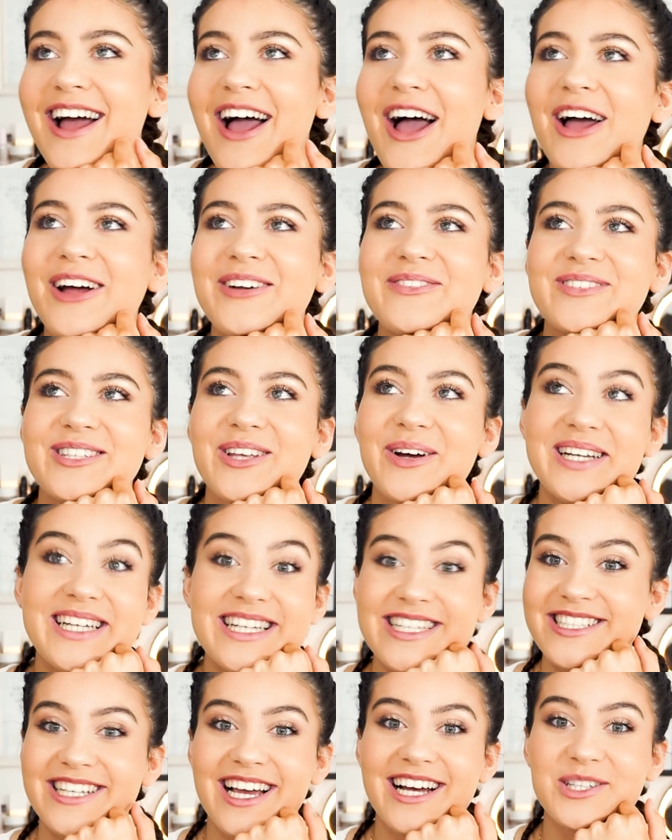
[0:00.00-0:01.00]
So I
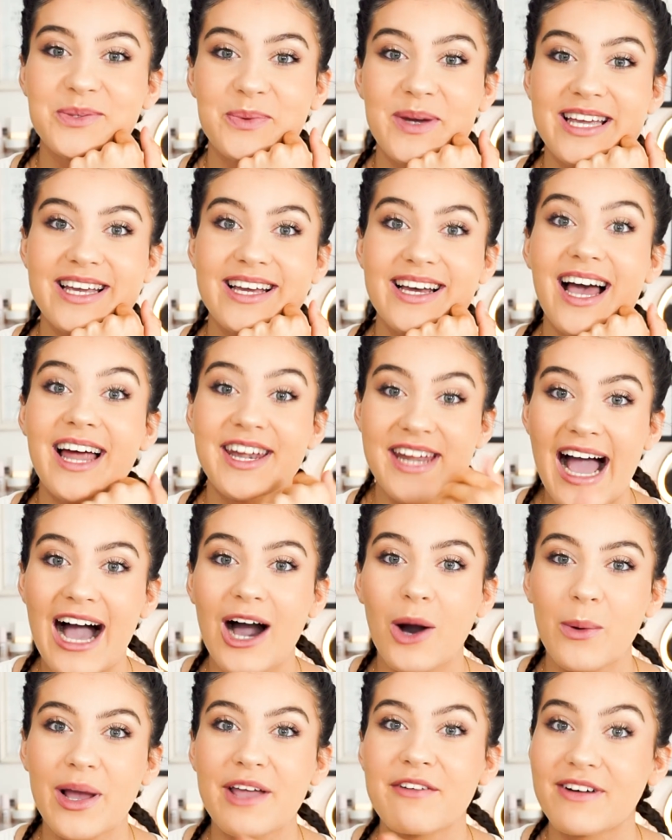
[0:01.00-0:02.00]
literally had to wait an
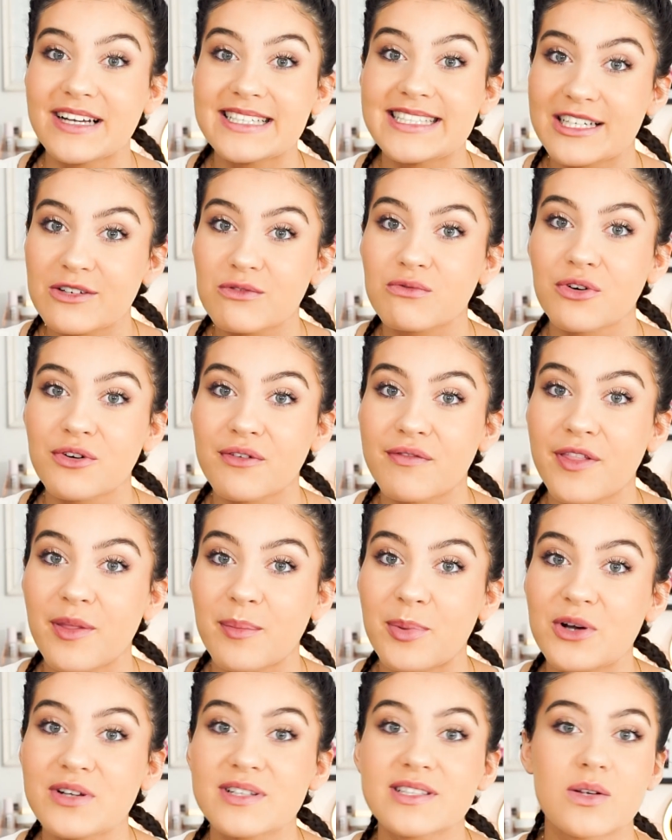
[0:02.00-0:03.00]
hour if I didn't run for the
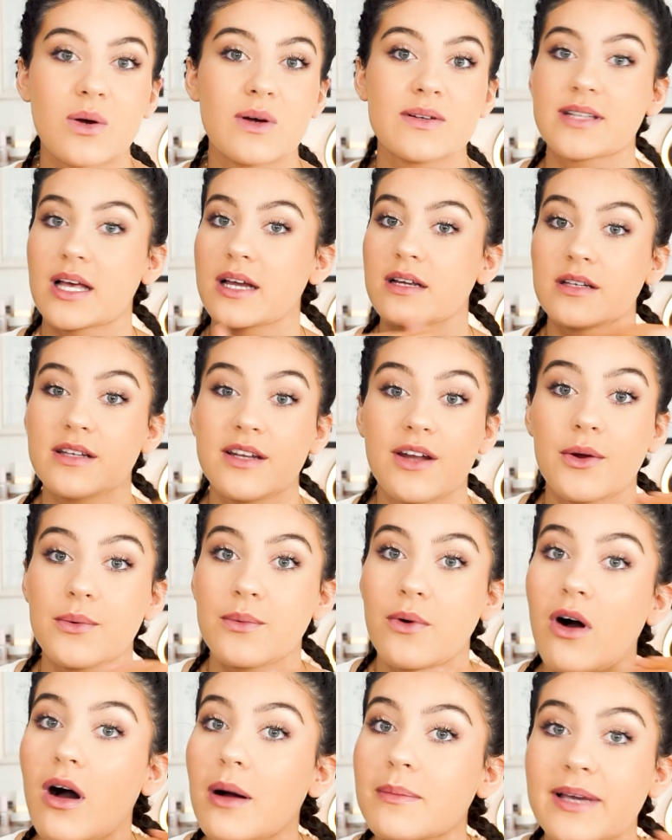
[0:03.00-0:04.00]
bus, so I was like, you know
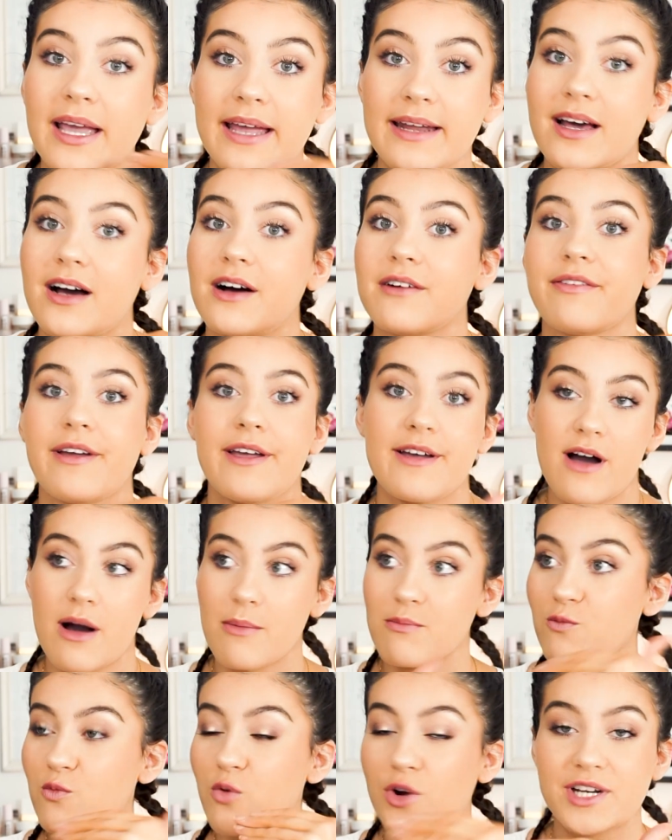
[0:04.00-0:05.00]
what, I'm getting out of here,
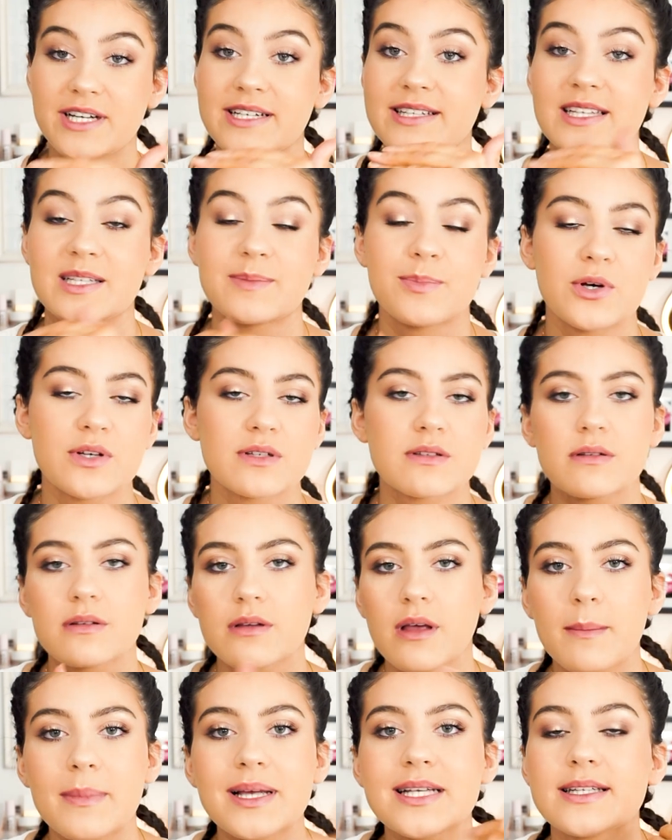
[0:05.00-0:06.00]
I'm running to this bus.
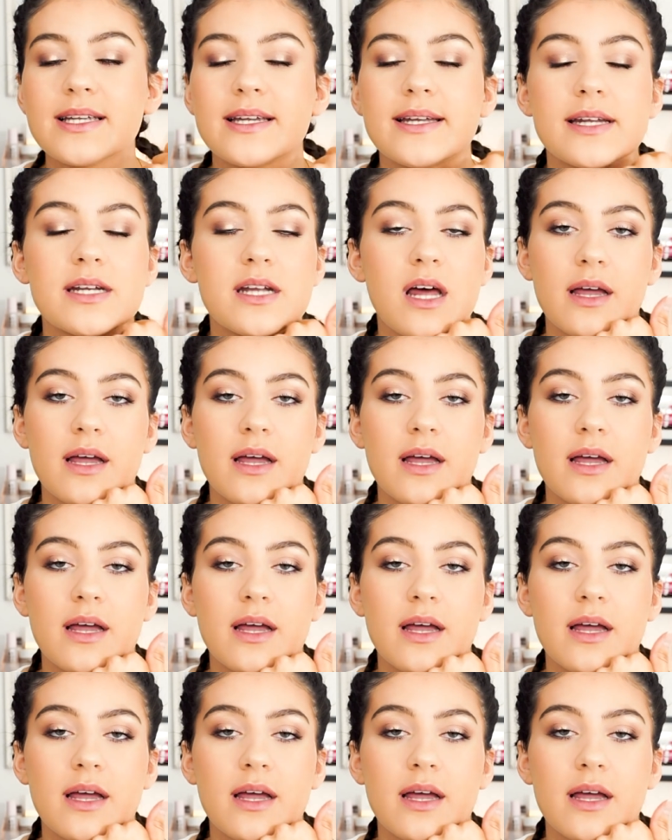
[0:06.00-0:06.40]
Missed it, didn't